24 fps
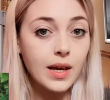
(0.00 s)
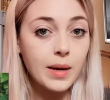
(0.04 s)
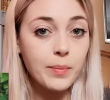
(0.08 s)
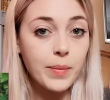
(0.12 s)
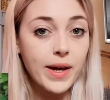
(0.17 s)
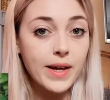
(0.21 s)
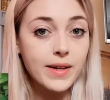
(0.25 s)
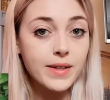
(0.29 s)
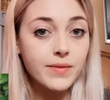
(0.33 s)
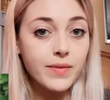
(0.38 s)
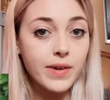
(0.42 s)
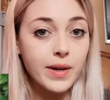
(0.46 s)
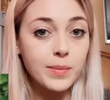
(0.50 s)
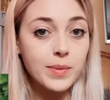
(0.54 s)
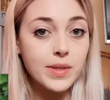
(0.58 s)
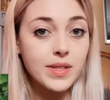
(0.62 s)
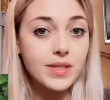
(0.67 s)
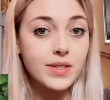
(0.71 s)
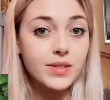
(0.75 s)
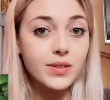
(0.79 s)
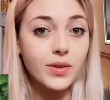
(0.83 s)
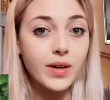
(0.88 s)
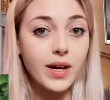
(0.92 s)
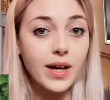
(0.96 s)
And pet
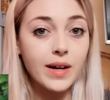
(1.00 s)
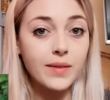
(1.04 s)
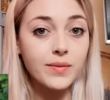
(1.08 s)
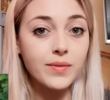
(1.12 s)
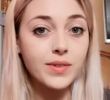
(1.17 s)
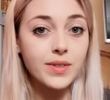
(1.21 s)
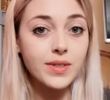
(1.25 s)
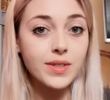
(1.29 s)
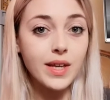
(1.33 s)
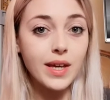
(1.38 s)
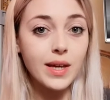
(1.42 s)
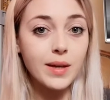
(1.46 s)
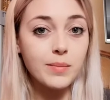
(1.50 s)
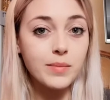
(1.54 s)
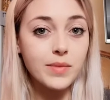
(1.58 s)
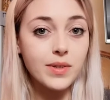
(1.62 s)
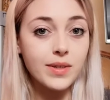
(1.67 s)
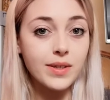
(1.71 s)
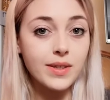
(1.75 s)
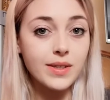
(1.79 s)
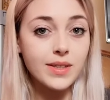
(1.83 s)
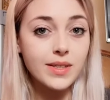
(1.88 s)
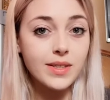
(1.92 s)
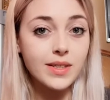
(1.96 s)
rabbits still have the same
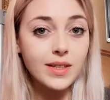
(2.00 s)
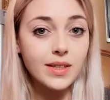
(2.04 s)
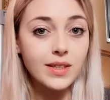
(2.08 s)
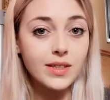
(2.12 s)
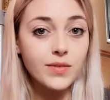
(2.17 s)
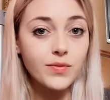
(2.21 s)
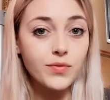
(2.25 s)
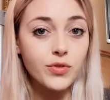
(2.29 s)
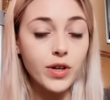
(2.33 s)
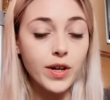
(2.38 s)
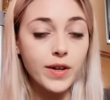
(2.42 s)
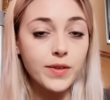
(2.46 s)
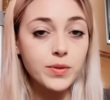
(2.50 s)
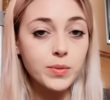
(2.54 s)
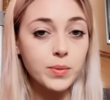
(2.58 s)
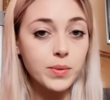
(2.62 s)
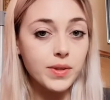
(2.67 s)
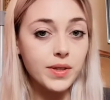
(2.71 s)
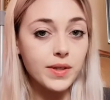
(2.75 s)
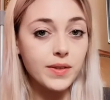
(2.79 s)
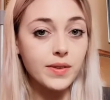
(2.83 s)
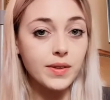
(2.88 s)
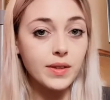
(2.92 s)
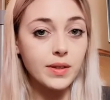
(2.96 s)
instinctive drives
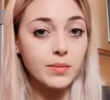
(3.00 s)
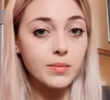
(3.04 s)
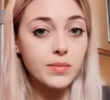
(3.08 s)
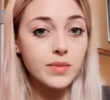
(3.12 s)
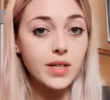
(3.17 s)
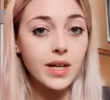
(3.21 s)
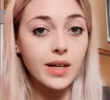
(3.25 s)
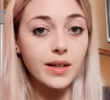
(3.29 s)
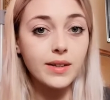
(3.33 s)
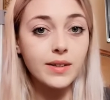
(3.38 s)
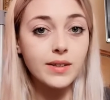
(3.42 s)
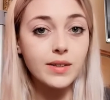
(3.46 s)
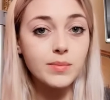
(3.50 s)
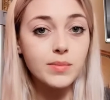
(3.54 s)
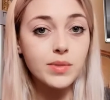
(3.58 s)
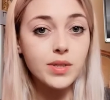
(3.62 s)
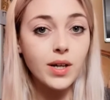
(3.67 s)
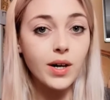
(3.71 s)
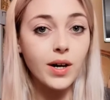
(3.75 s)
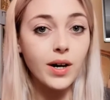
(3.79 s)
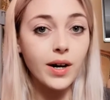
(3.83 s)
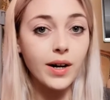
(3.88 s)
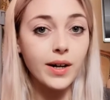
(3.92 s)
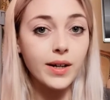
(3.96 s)
within them, telling them
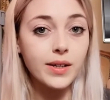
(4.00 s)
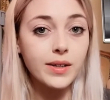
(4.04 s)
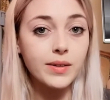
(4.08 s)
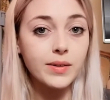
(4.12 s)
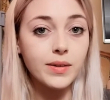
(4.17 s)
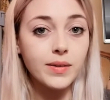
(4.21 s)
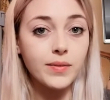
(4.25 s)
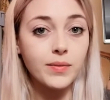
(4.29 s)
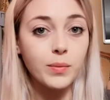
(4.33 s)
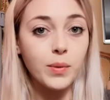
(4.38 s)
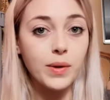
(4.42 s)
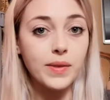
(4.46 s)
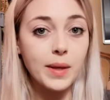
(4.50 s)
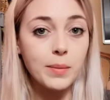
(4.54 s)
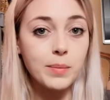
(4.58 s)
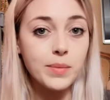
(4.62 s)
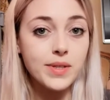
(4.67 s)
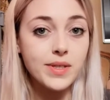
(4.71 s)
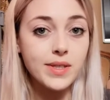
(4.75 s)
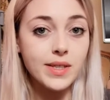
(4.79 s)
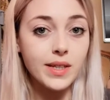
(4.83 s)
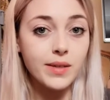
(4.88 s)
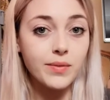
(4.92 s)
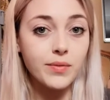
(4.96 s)
to hide when they
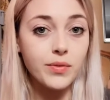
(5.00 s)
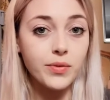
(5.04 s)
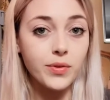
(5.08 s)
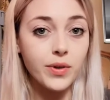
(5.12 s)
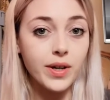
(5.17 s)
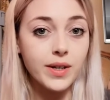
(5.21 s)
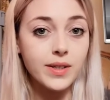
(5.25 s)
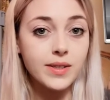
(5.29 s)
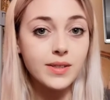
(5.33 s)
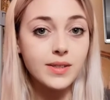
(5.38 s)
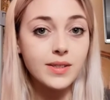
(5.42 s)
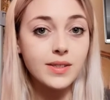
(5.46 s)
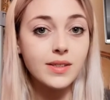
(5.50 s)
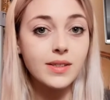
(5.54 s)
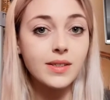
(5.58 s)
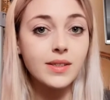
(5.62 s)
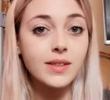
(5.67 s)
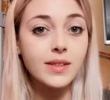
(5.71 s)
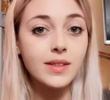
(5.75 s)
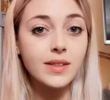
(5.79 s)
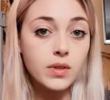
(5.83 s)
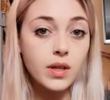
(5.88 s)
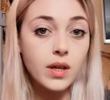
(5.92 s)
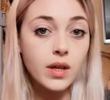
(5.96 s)
perceive threats.